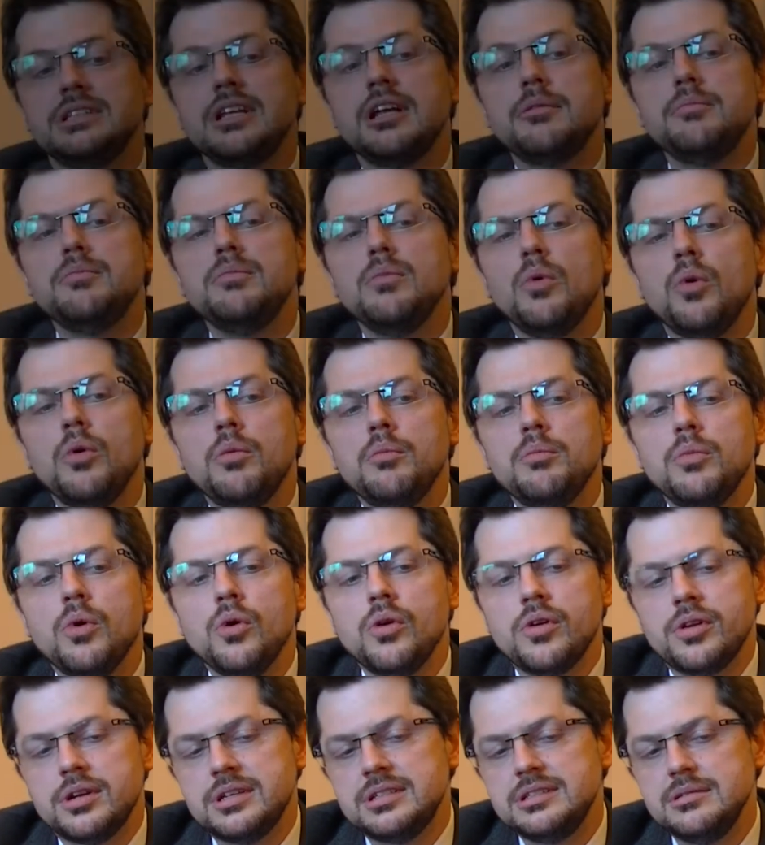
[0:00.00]
There are
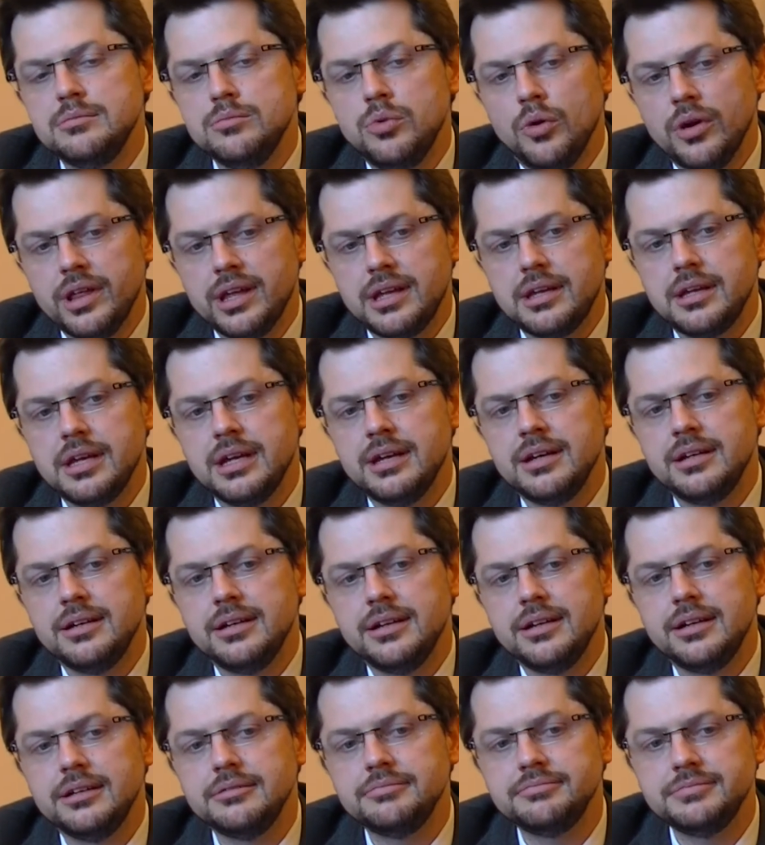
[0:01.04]
more symbolic
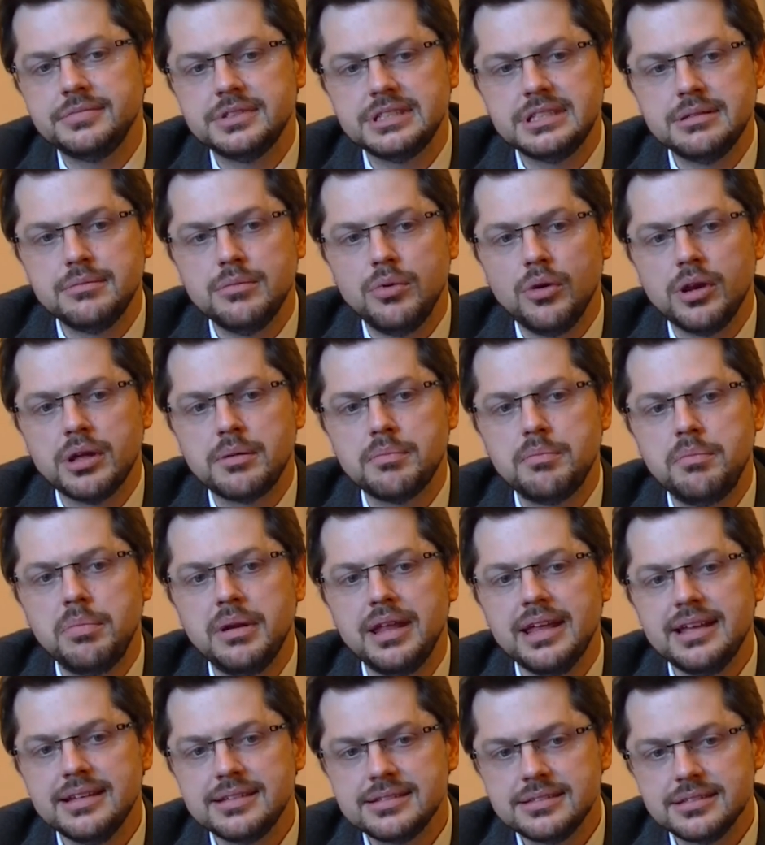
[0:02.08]

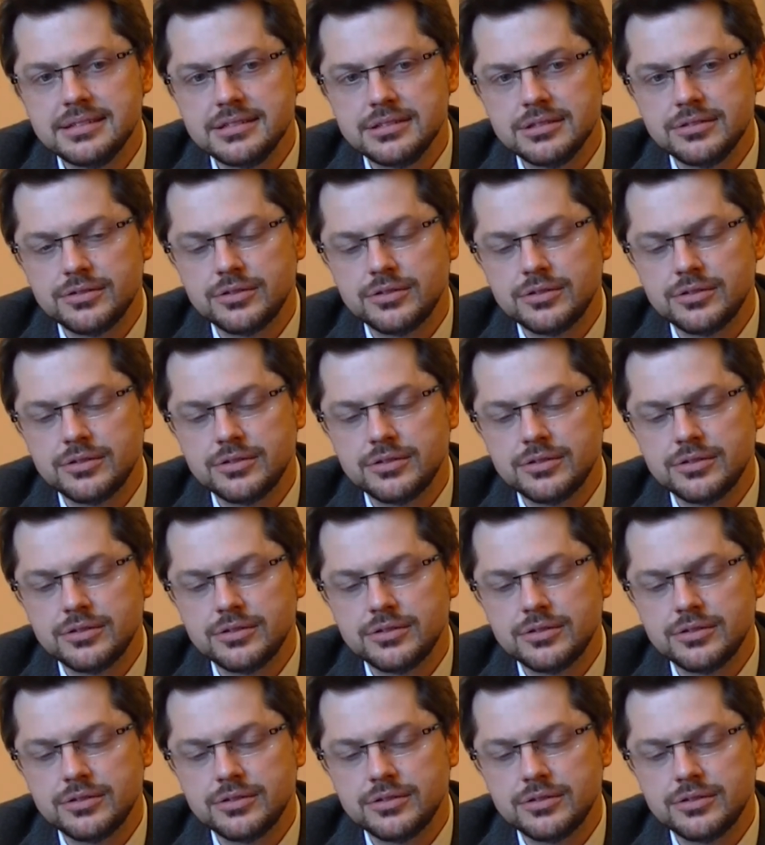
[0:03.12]
places.